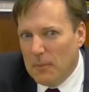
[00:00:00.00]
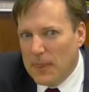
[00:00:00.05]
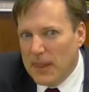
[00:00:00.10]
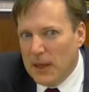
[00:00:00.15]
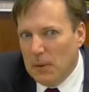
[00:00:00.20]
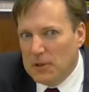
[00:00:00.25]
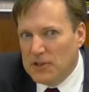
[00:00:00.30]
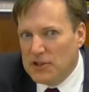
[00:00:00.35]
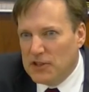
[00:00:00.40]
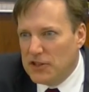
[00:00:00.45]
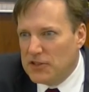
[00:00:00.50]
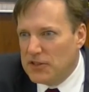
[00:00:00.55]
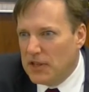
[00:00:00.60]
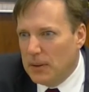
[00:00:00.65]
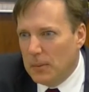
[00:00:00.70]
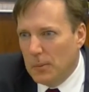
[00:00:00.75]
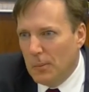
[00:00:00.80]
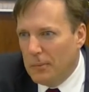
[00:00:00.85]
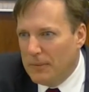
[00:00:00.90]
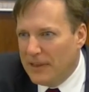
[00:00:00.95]
it was just
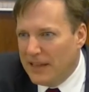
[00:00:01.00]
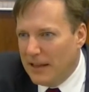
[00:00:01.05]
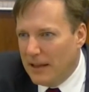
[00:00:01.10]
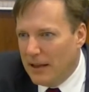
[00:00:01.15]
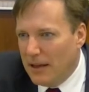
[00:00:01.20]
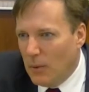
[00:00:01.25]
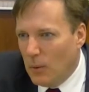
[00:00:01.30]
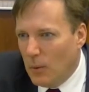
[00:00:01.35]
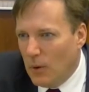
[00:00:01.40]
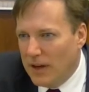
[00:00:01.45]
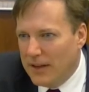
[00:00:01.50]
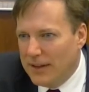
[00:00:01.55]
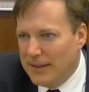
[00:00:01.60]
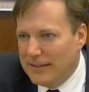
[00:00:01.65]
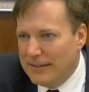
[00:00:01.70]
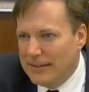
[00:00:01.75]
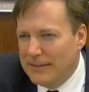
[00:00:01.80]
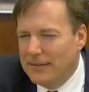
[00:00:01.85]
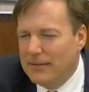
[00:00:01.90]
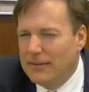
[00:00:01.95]
a,
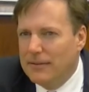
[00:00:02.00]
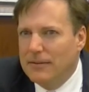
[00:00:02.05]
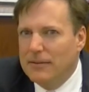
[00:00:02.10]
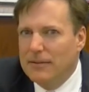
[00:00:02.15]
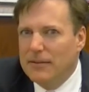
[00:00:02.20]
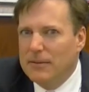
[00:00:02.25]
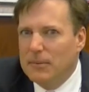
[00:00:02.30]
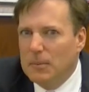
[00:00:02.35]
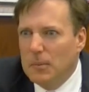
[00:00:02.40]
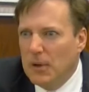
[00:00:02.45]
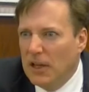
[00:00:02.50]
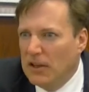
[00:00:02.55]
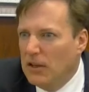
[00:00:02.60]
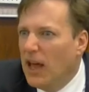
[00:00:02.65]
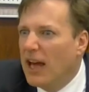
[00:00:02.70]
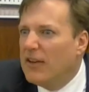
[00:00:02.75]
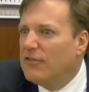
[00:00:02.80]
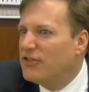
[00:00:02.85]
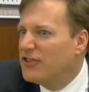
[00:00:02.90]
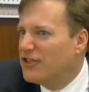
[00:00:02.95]
a, a
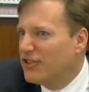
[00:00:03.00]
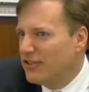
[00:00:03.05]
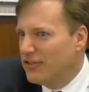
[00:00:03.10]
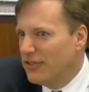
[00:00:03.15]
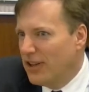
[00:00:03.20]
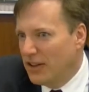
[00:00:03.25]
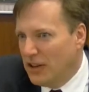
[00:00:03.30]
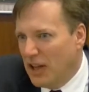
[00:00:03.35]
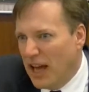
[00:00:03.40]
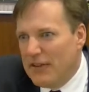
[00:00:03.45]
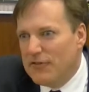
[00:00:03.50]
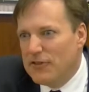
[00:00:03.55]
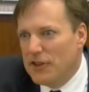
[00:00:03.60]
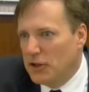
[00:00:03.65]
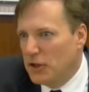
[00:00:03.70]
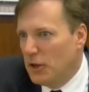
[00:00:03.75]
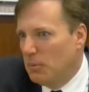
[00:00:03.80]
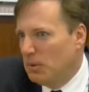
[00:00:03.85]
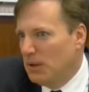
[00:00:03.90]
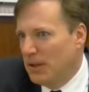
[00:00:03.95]
life a life
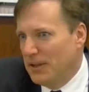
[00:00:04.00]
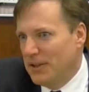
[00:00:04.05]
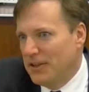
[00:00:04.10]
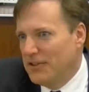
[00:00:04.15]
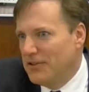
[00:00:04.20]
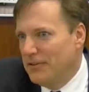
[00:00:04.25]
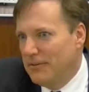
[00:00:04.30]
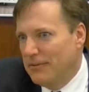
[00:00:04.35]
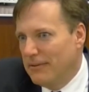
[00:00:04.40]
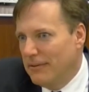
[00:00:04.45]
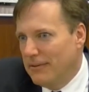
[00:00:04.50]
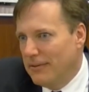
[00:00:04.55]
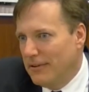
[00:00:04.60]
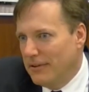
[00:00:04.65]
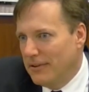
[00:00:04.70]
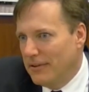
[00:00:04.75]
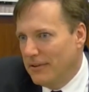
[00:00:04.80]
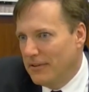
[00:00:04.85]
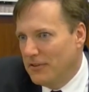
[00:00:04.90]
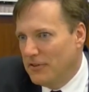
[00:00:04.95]
that completely
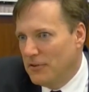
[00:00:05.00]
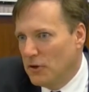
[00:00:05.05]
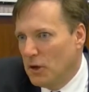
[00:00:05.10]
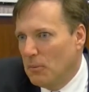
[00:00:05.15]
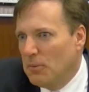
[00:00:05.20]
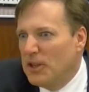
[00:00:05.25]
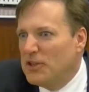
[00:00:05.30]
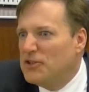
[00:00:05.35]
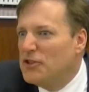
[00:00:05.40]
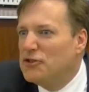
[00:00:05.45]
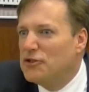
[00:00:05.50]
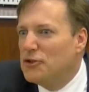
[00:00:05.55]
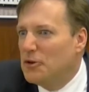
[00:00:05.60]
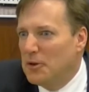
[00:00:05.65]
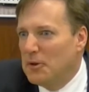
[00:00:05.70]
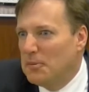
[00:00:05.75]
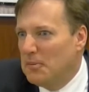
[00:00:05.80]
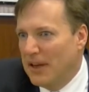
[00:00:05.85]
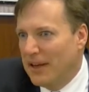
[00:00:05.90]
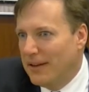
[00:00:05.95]
completely
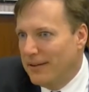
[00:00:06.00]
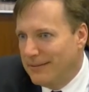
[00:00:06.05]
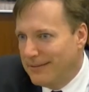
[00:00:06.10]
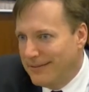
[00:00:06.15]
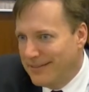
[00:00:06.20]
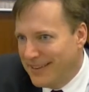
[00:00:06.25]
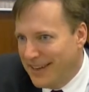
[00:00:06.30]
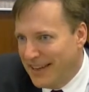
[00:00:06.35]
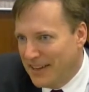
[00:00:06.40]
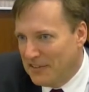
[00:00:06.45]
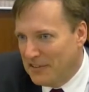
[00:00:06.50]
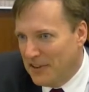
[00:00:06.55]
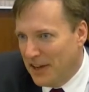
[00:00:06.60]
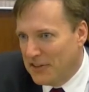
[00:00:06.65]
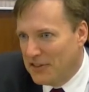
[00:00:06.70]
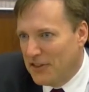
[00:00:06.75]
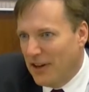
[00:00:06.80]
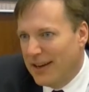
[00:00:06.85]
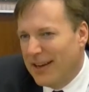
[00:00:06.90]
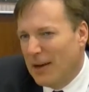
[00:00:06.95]
suited me. And
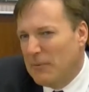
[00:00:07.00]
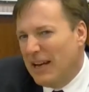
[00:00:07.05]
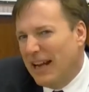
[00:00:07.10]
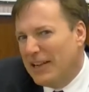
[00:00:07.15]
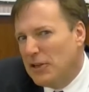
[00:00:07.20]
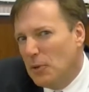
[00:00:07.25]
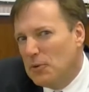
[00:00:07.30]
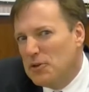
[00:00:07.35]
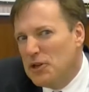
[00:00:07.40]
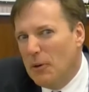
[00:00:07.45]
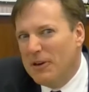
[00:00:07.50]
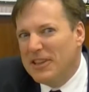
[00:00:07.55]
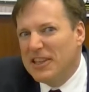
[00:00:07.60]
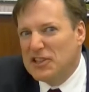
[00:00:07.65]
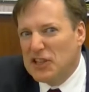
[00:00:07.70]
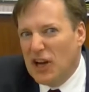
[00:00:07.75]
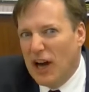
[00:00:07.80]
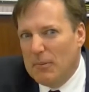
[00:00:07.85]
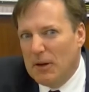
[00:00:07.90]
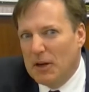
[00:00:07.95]
I thought, I mean, I don't know at the
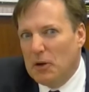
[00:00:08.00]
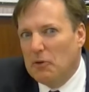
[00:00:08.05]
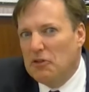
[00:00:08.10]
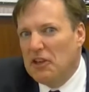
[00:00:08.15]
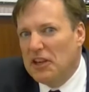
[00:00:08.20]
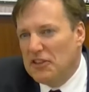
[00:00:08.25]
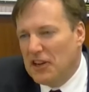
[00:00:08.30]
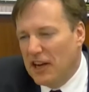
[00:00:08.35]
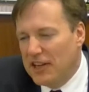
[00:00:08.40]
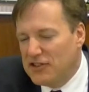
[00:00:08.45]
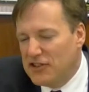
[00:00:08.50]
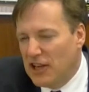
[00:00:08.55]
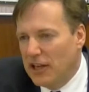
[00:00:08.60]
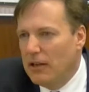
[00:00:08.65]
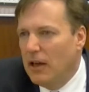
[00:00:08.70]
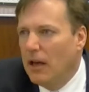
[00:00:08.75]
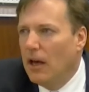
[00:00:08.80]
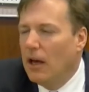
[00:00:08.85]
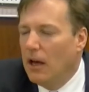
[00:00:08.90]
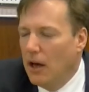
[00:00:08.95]
time, I don't think that I
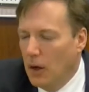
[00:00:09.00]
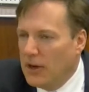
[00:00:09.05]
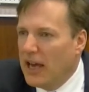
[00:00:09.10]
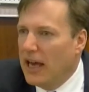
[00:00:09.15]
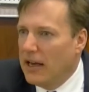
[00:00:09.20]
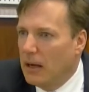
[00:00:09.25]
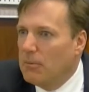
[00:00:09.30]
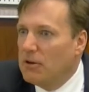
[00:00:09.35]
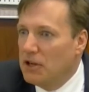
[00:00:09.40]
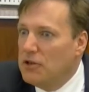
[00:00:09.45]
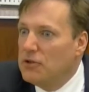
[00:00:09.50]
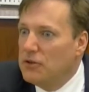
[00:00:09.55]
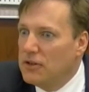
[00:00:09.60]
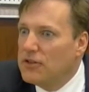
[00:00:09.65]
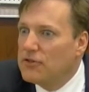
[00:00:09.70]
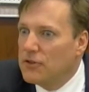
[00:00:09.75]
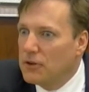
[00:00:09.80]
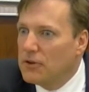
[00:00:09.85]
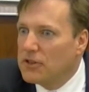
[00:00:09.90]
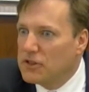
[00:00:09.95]
said, okay, I'm going to do
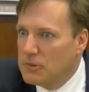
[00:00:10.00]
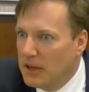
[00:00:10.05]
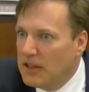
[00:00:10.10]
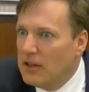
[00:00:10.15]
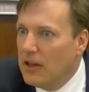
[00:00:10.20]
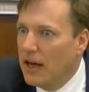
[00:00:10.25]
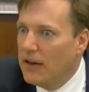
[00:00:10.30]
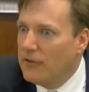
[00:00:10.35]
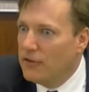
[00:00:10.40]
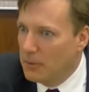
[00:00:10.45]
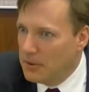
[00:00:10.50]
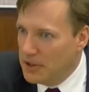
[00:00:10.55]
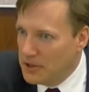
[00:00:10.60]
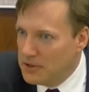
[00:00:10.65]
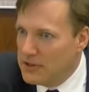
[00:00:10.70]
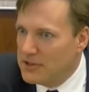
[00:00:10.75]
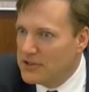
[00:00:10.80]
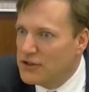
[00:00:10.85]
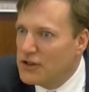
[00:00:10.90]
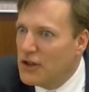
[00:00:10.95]
this for the rest of my life, or I'm going
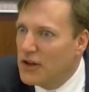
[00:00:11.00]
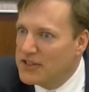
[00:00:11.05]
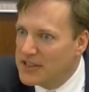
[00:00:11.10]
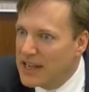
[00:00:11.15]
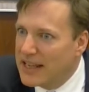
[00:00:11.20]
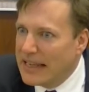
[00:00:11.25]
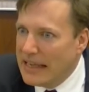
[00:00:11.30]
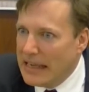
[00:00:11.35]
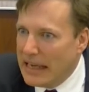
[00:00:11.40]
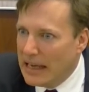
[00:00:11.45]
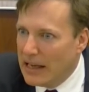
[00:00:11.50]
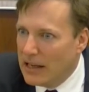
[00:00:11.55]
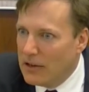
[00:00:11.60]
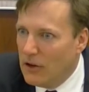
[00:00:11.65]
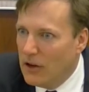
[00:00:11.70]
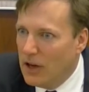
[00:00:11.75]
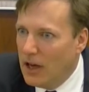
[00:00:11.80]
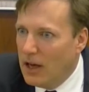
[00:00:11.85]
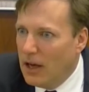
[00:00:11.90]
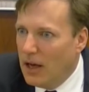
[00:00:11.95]
to do this as long as I
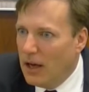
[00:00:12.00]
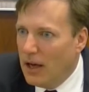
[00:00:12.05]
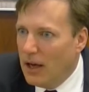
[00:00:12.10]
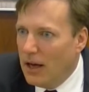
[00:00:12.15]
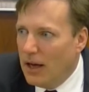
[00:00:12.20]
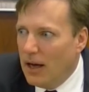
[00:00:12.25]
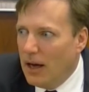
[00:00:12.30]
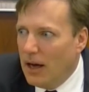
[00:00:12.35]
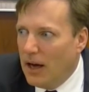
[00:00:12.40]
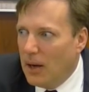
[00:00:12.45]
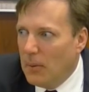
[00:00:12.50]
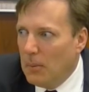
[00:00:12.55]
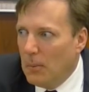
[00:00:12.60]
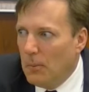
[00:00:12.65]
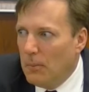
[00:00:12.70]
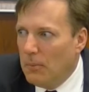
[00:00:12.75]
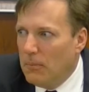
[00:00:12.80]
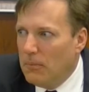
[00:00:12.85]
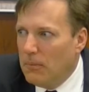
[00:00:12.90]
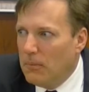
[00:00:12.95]
can.
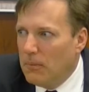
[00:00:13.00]
Um,